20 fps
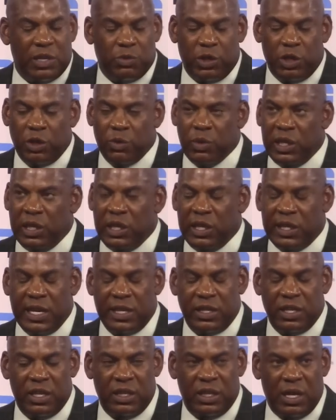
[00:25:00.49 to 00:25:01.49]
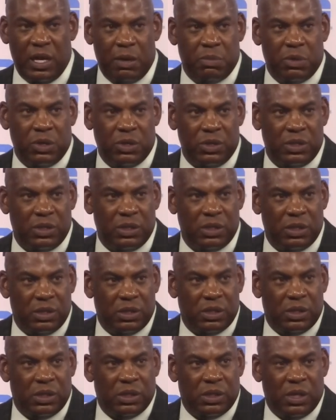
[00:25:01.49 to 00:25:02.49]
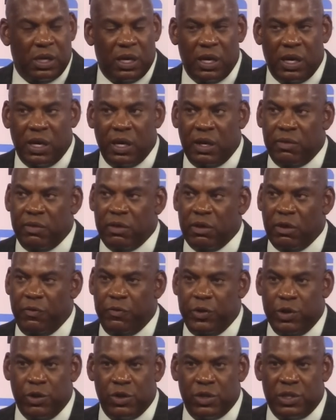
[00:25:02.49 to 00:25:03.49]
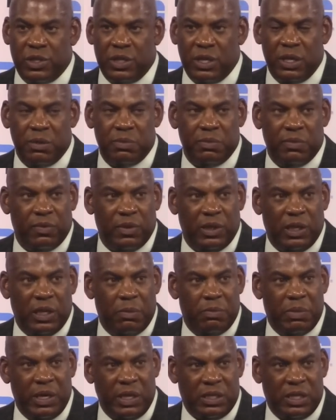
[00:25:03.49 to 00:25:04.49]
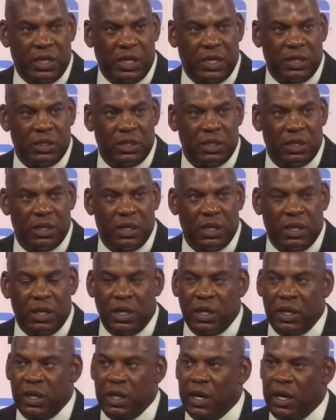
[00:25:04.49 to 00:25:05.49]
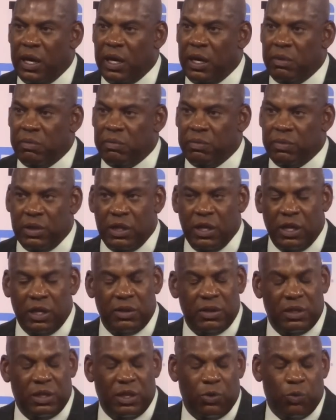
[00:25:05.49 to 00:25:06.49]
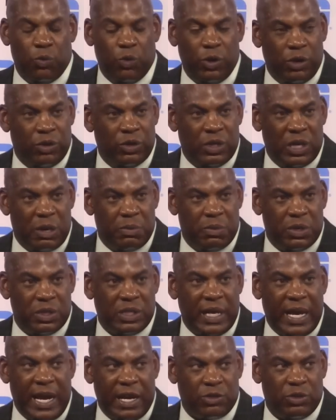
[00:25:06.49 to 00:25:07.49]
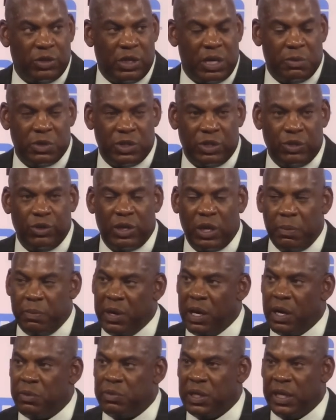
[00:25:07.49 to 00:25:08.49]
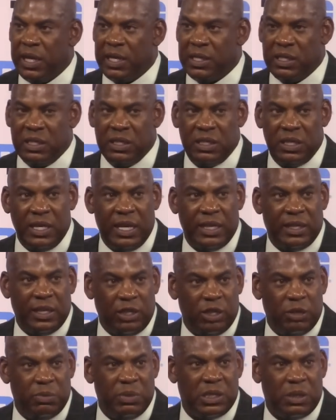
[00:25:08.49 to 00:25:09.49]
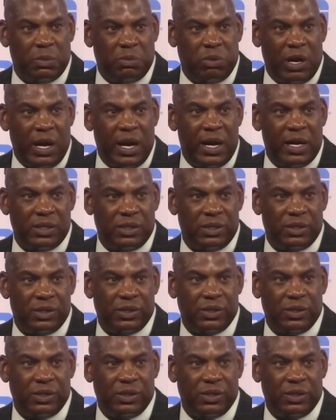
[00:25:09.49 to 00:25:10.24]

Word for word: When you really look at the numbers uh, of viewership in the Big Ten, um, the, the real numbers, the actual numbers, you compare them to the SEC, I think you'd be surprised.